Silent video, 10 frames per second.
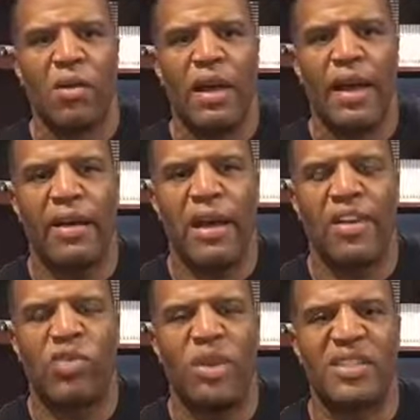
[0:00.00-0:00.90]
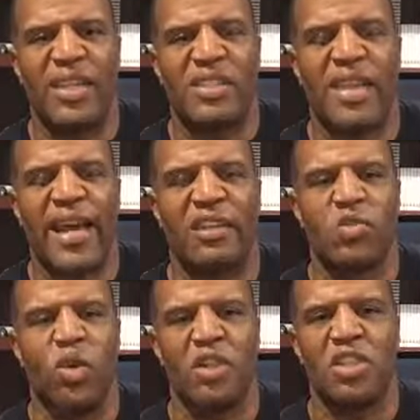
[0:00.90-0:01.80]
every 26 seconds,
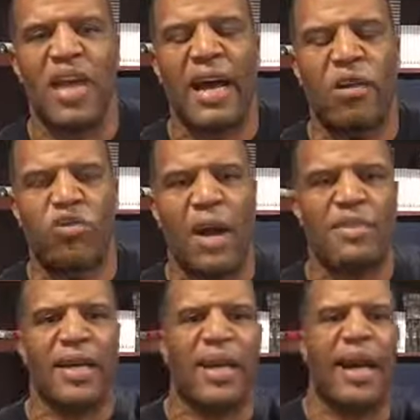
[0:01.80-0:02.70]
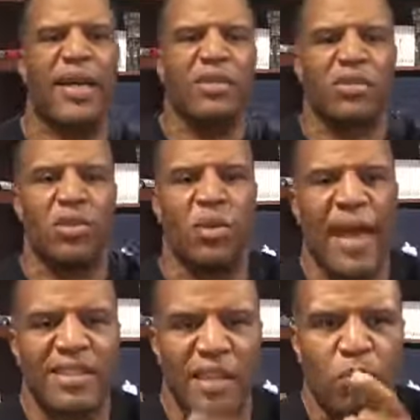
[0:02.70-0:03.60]
one child drops out of high school.
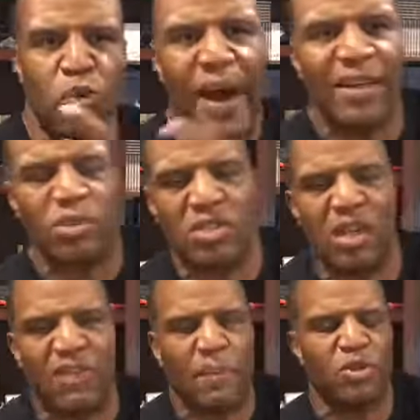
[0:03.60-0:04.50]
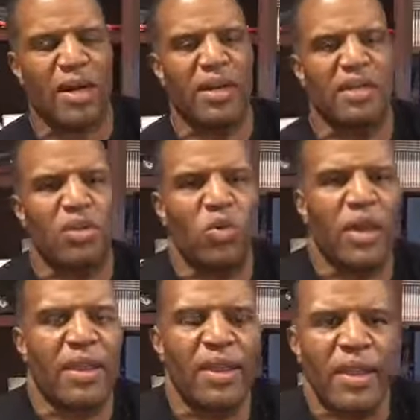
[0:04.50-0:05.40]
That's the practical stuff I'm trying to deal with.